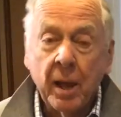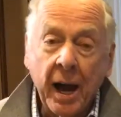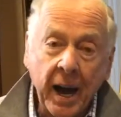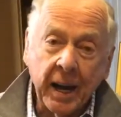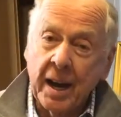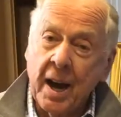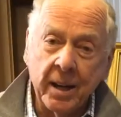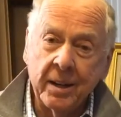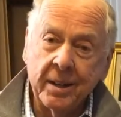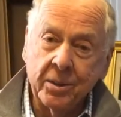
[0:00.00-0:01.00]
I
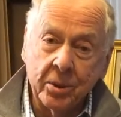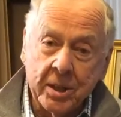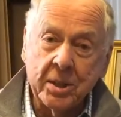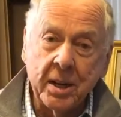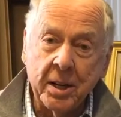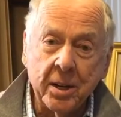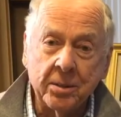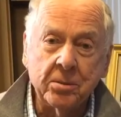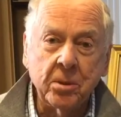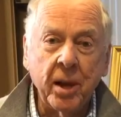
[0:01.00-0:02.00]
got, the reason I did
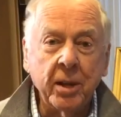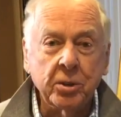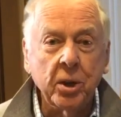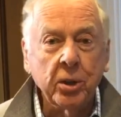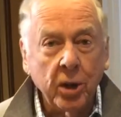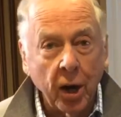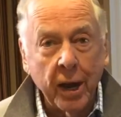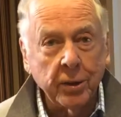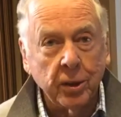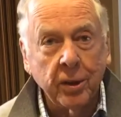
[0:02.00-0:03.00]
it was because I was a good
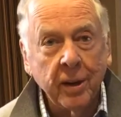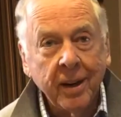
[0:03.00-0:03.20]
collector.